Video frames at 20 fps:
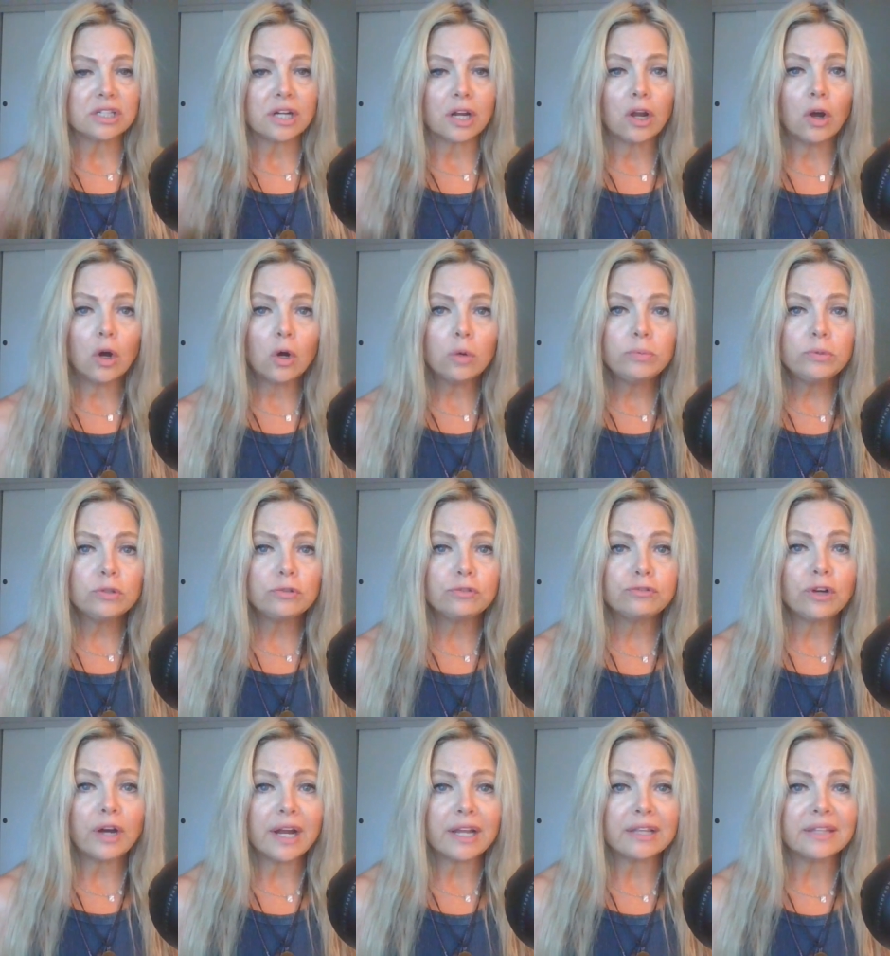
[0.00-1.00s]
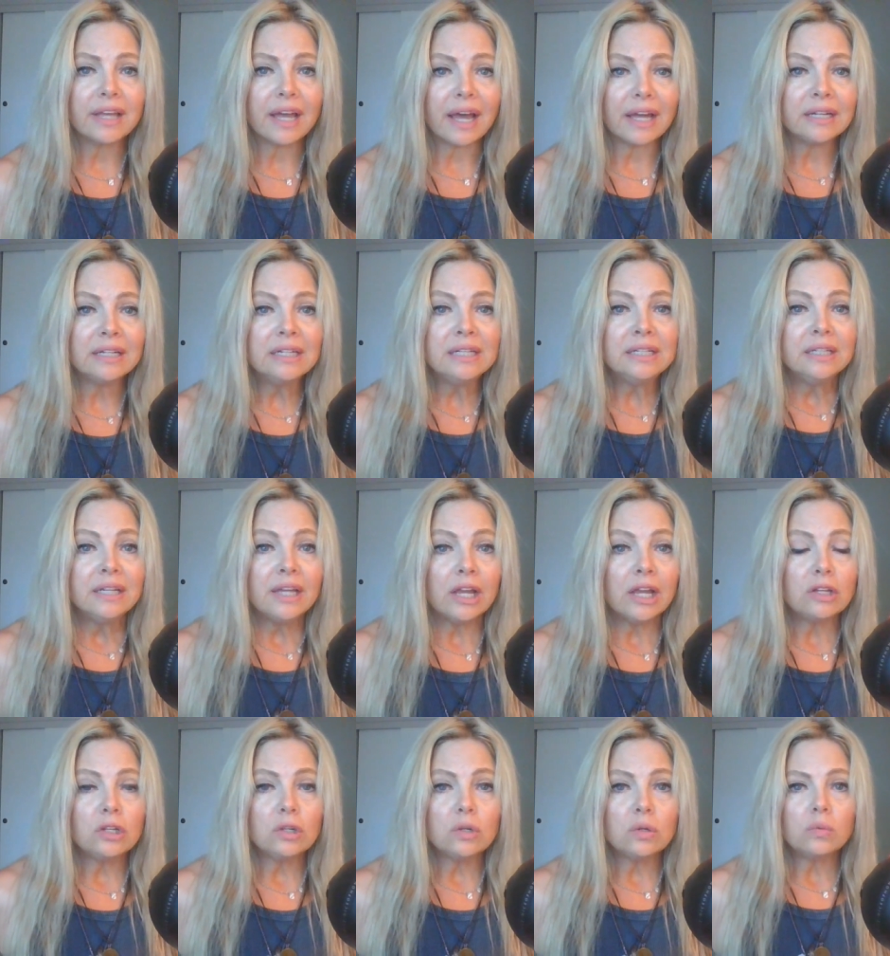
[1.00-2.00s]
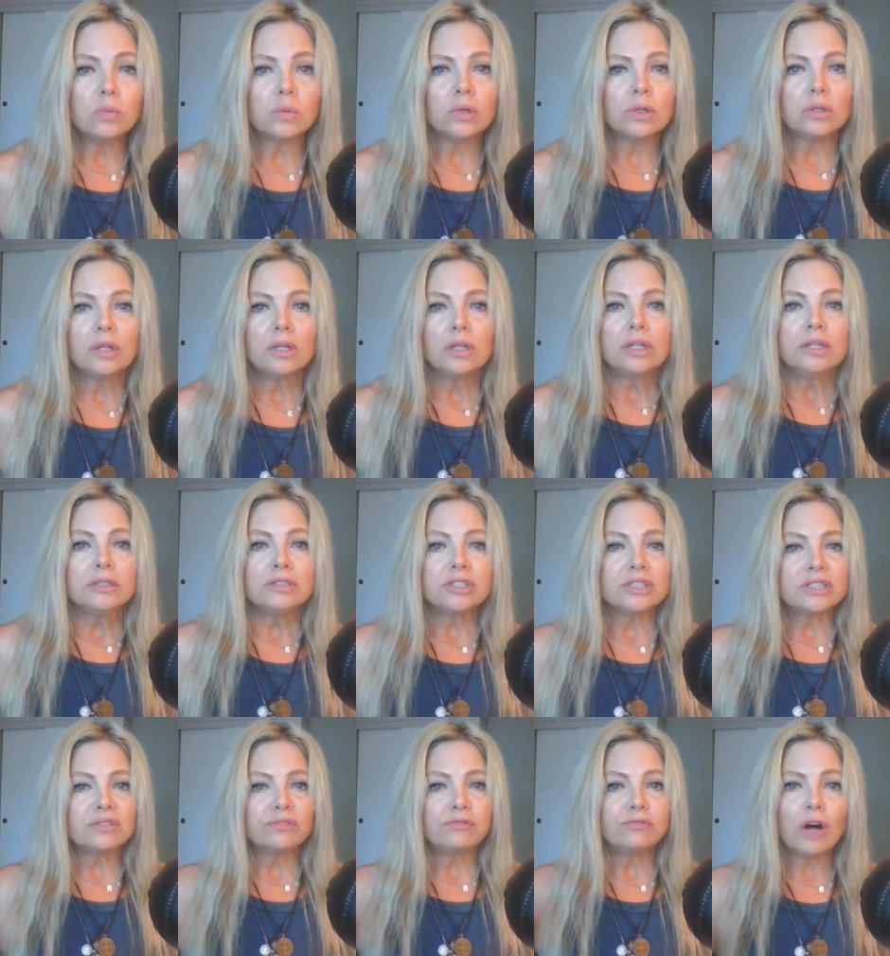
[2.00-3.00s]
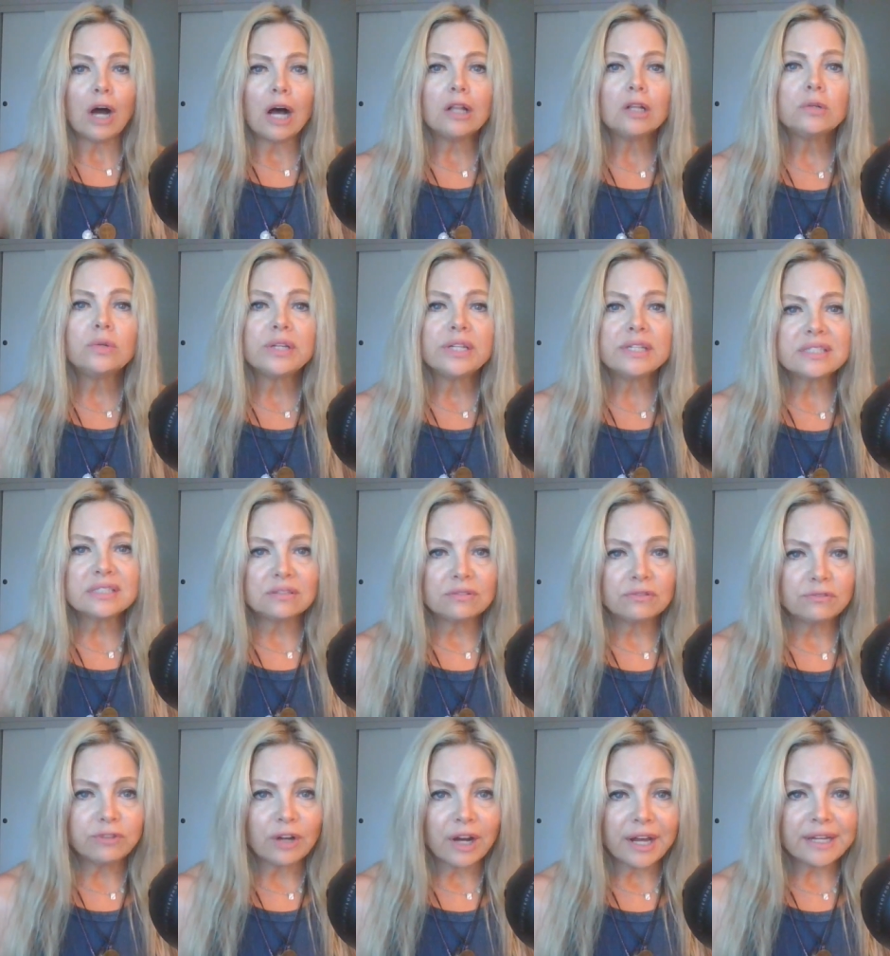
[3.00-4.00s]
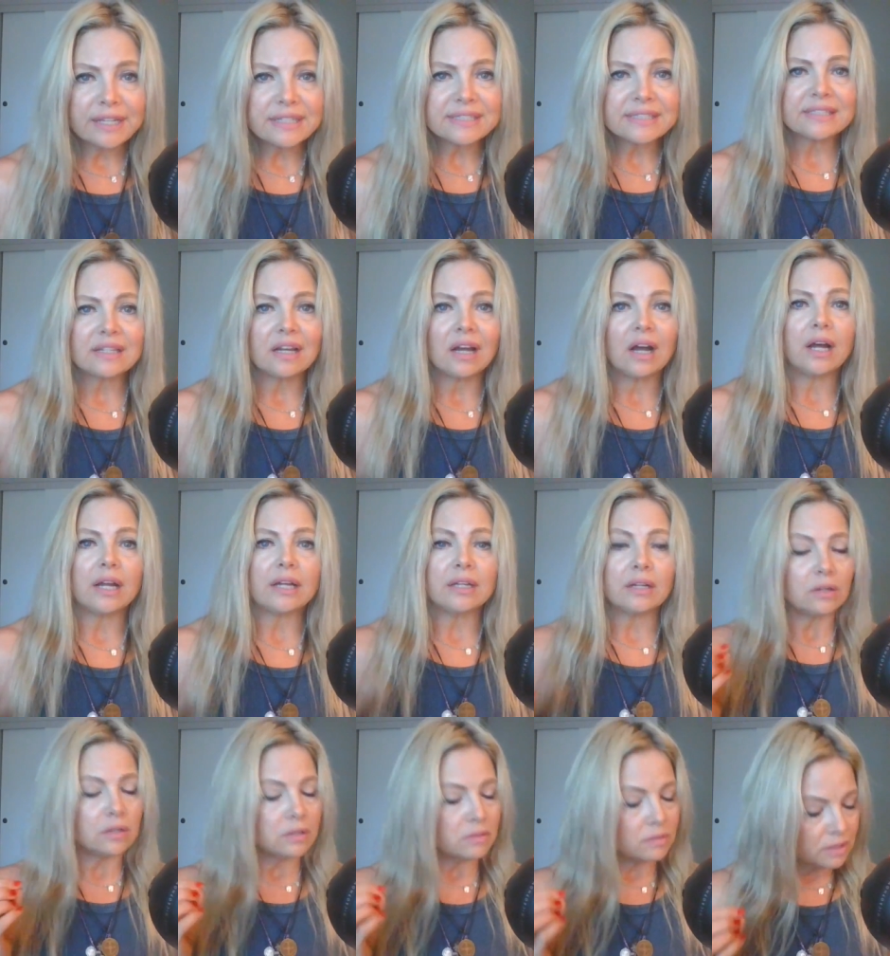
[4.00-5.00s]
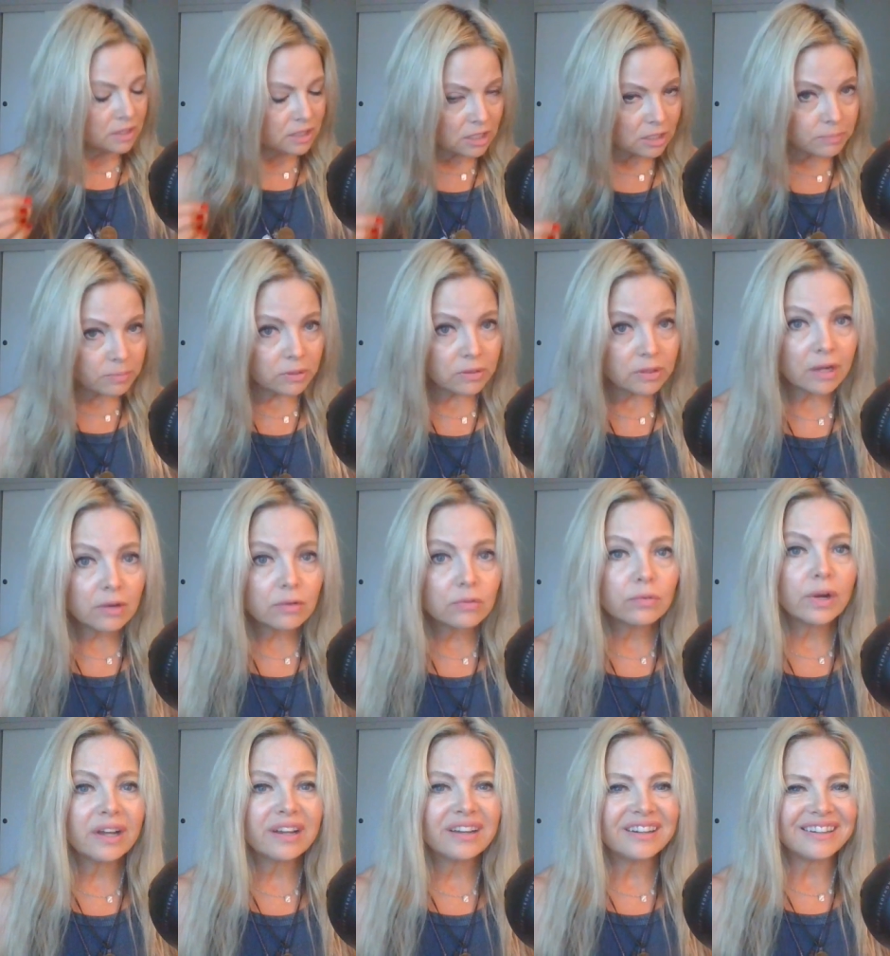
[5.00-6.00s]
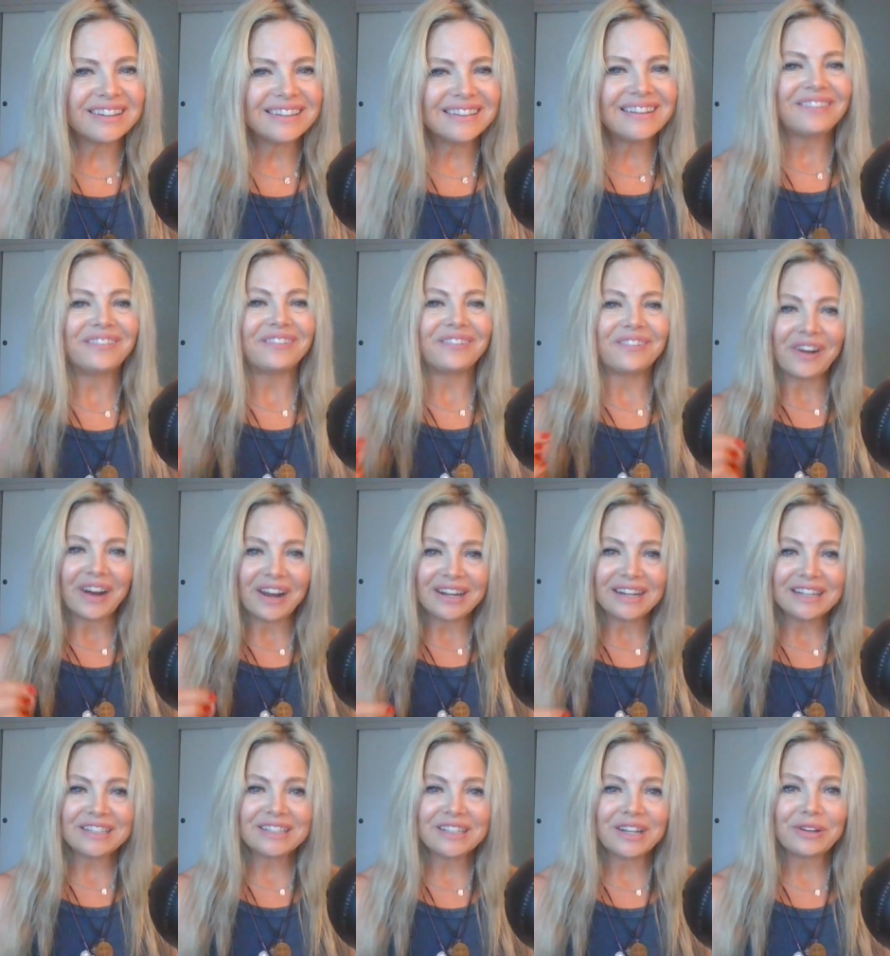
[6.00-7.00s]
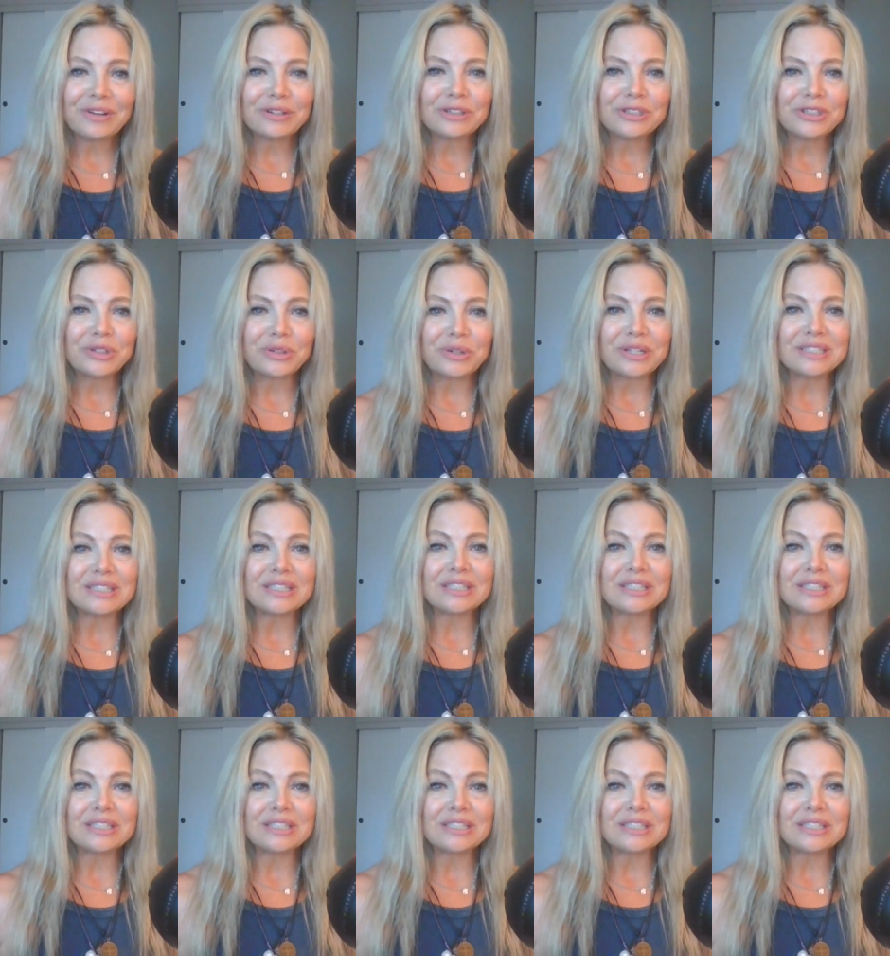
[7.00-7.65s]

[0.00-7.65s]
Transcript: I hope you find that and you will just follow his advice on keeping that record, writing down your joys.